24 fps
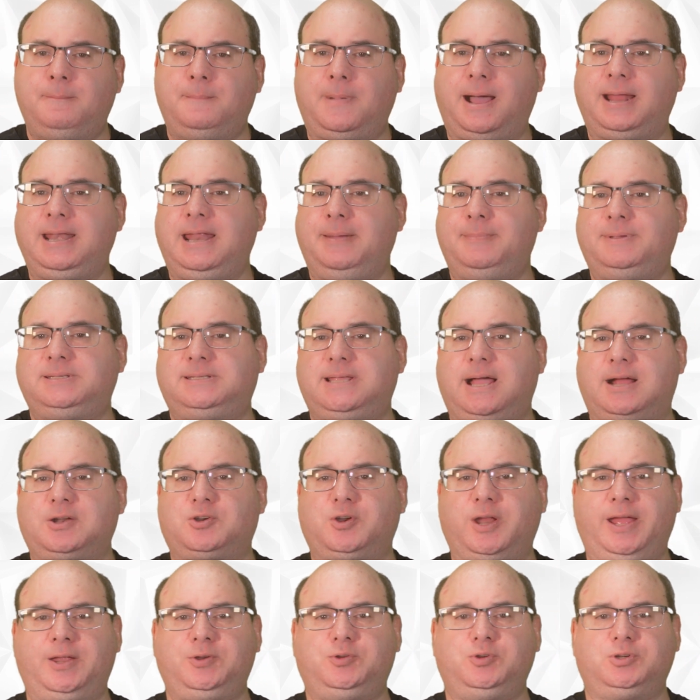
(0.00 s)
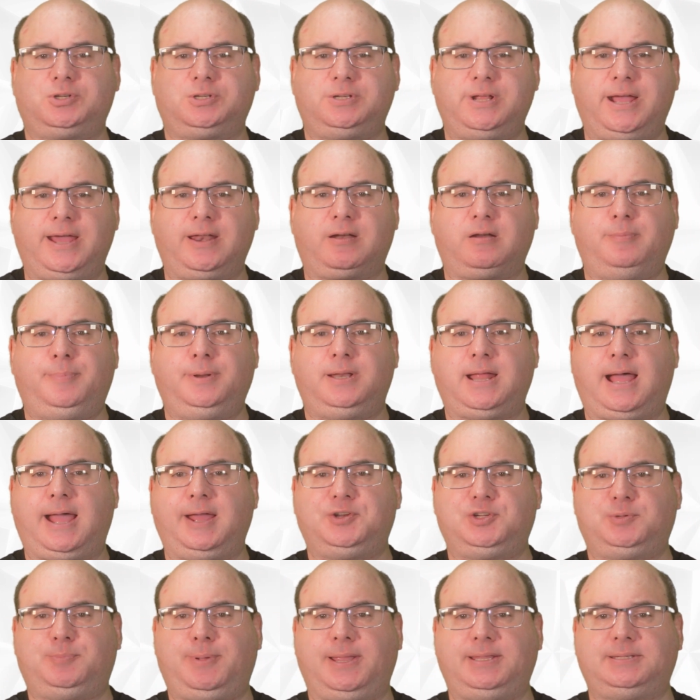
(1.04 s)
My name is Dr. Andrew Schneider, a
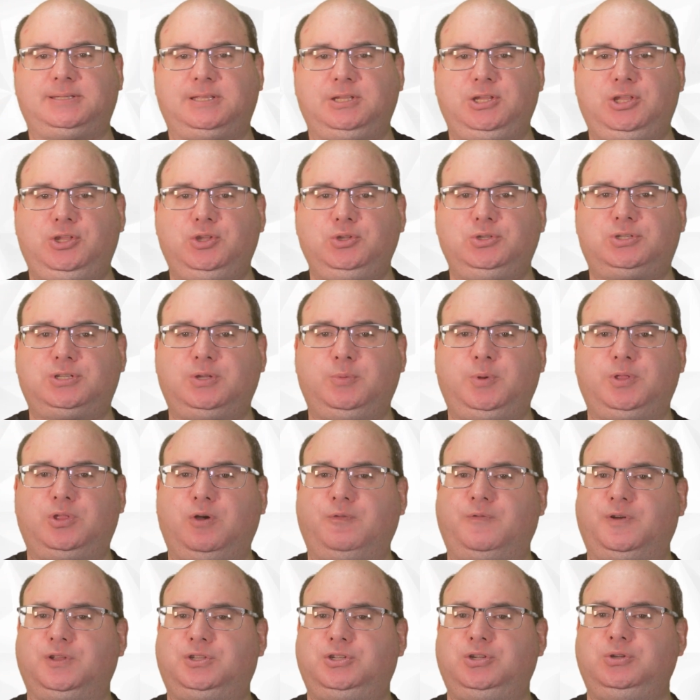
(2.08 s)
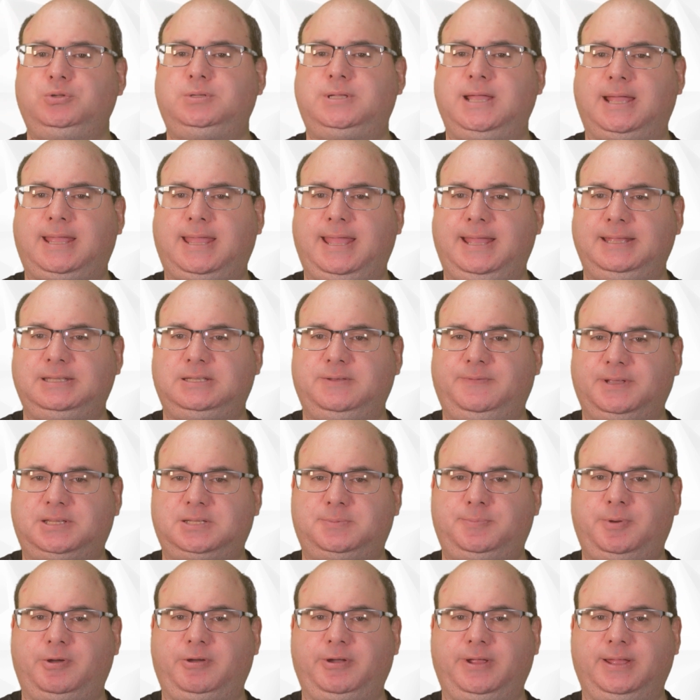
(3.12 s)
podiatrist based in Houston with over two decades of
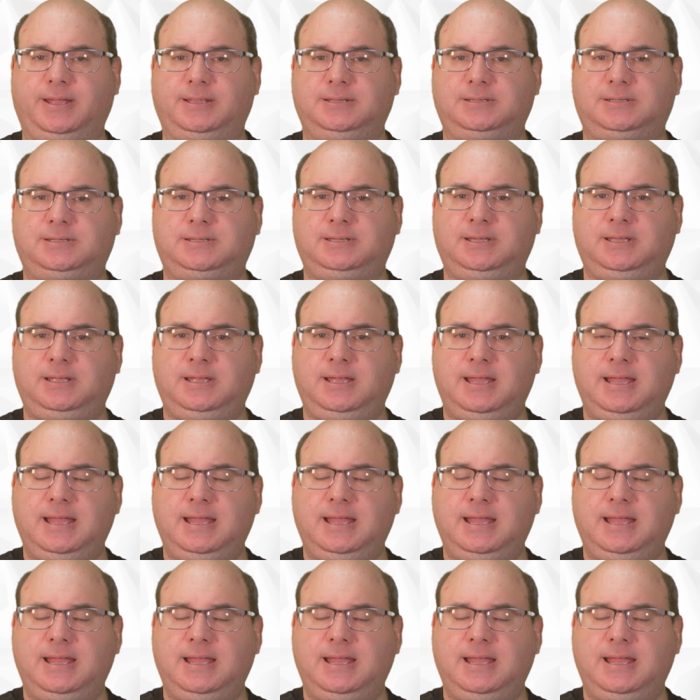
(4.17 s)
experience.